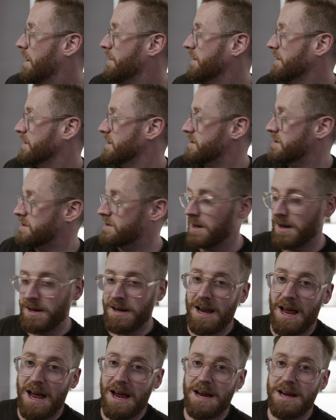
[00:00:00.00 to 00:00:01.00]
I think this has
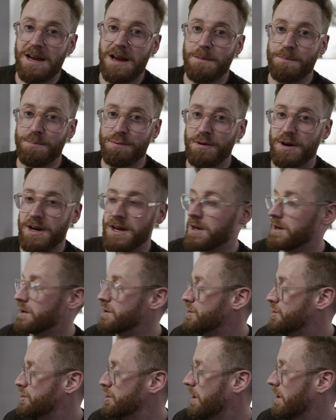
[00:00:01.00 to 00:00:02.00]
done a pretty
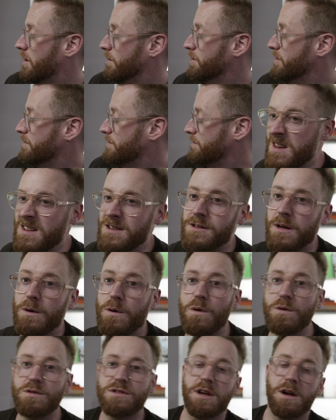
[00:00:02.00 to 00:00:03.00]
good job. So
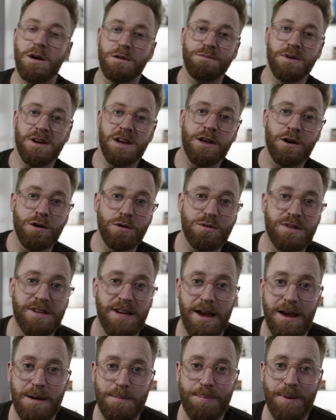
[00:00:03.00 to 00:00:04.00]
also a really cool
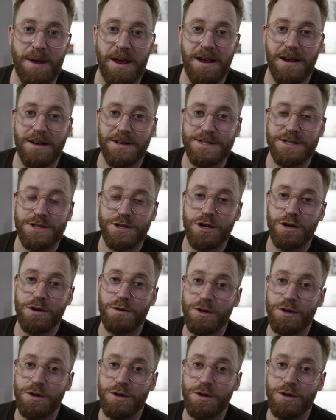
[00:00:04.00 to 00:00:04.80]
tip is to